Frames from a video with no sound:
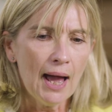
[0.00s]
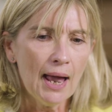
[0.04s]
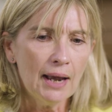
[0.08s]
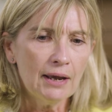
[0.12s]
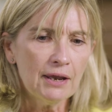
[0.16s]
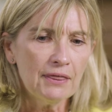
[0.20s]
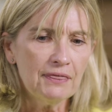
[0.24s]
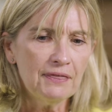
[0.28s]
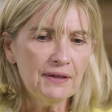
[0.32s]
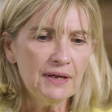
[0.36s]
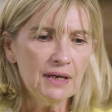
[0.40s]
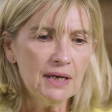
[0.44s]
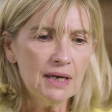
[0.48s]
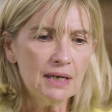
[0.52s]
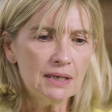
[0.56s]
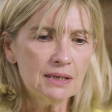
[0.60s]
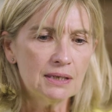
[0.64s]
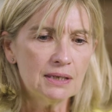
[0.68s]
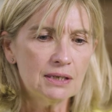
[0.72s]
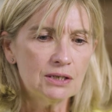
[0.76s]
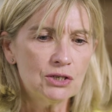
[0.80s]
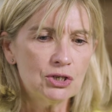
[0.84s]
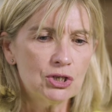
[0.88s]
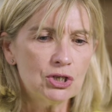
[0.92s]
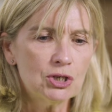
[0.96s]
and I think
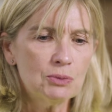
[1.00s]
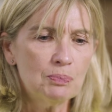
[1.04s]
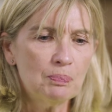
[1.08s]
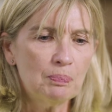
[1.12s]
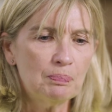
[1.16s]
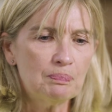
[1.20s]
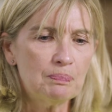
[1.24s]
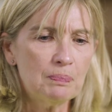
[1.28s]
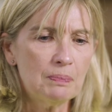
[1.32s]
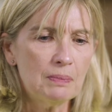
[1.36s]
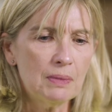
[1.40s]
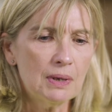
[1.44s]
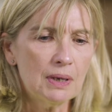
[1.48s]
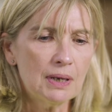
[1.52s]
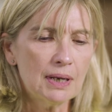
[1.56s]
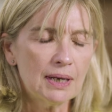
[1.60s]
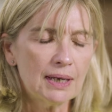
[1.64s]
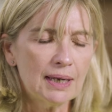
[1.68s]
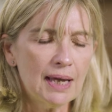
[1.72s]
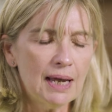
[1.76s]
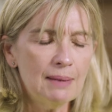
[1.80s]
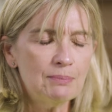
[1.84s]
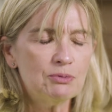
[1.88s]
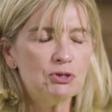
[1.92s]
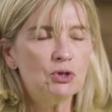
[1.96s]
it, just
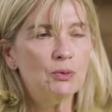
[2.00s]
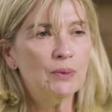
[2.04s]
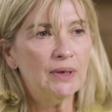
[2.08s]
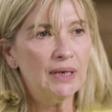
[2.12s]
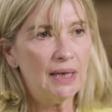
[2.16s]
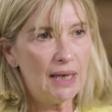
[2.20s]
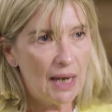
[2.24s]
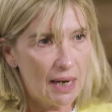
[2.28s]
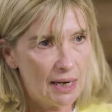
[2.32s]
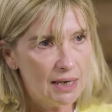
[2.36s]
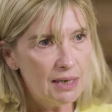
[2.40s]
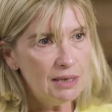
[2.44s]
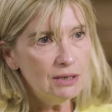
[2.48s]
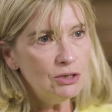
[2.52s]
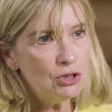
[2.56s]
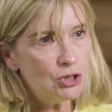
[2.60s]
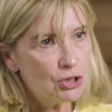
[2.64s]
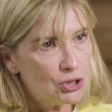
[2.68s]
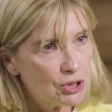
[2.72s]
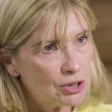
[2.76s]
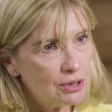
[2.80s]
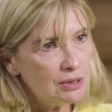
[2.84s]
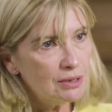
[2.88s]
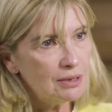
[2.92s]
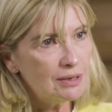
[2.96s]
keeps you
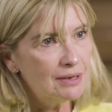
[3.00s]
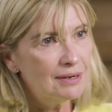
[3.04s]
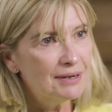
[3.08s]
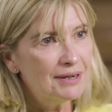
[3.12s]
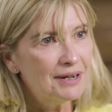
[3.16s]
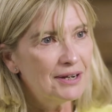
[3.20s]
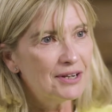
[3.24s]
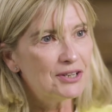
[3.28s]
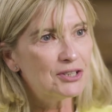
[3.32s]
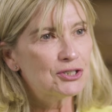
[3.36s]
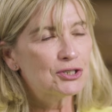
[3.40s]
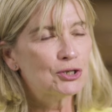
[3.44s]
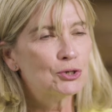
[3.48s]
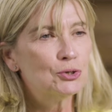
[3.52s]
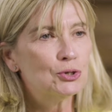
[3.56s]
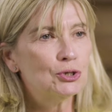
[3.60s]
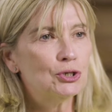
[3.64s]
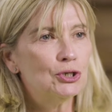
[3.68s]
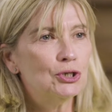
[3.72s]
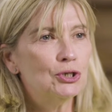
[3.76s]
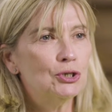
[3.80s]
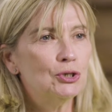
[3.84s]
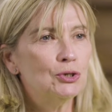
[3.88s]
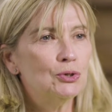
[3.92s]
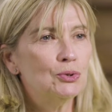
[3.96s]
engaged so
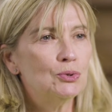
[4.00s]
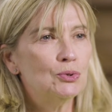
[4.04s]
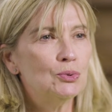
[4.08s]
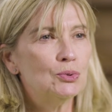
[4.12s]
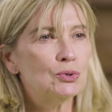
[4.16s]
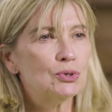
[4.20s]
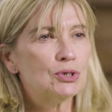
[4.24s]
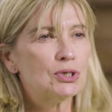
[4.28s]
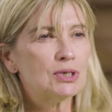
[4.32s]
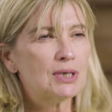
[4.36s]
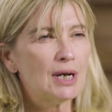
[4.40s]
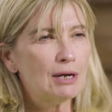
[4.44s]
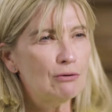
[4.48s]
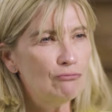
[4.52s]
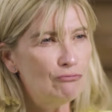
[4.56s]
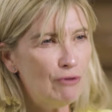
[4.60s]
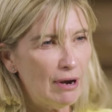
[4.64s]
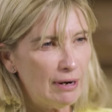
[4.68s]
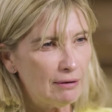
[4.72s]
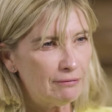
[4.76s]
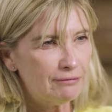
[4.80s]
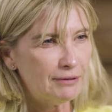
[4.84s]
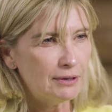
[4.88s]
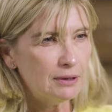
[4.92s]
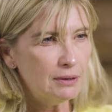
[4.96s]
that you stay
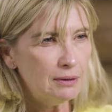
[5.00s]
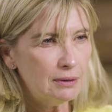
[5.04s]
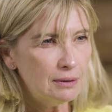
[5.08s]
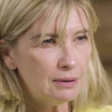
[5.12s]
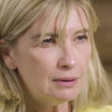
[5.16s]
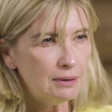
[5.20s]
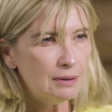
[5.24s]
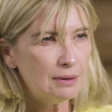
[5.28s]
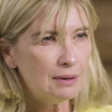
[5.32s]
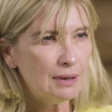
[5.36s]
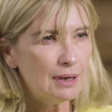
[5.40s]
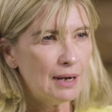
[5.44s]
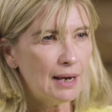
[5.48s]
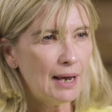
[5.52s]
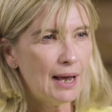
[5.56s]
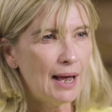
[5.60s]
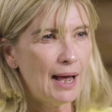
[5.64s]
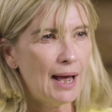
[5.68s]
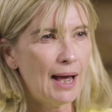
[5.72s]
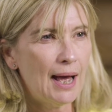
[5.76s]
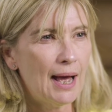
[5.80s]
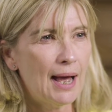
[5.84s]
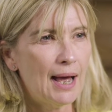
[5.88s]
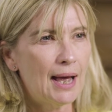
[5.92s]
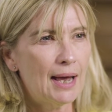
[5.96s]
relevant
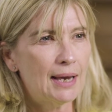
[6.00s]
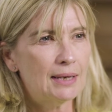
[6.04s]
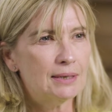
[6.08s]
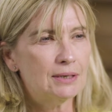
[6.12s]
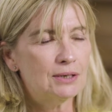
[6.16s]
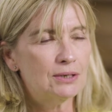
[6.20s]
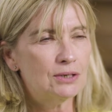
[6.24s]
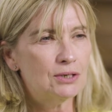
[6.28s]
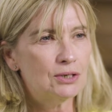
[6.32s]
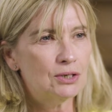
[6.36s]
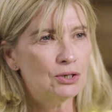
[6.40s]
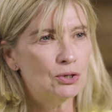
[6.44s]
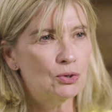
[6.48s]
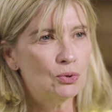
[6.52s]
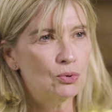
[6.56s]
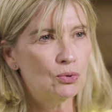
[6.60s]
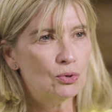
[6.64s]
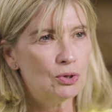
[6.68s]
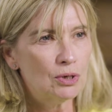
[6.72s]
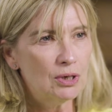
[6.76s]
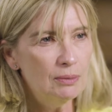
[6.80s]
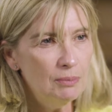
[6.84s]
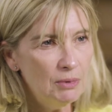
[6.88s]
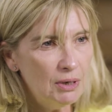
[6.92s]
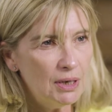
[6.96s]
and
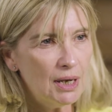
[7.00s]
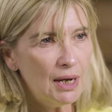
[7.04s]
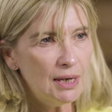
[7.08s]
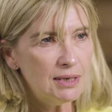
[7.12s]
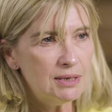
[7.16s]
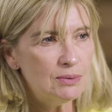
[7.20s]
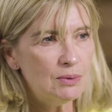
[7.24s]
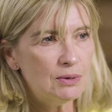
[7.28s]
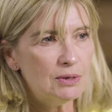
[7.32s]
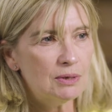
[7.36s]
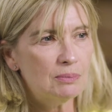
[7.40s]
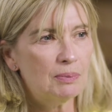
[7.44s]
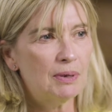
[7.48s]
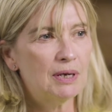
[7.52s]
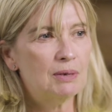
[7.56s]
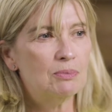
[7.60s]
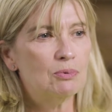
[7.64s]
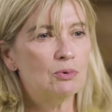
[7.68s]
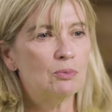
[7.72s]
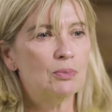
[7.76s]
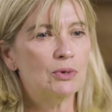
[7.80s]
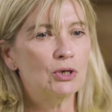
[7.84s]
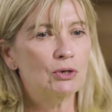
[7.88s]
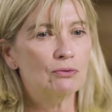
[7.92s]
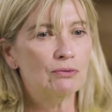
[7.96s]
you're communicating with other
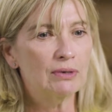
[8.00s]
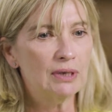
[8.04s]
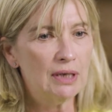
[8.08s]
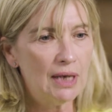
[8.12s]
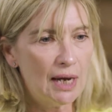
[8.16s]
people, but you're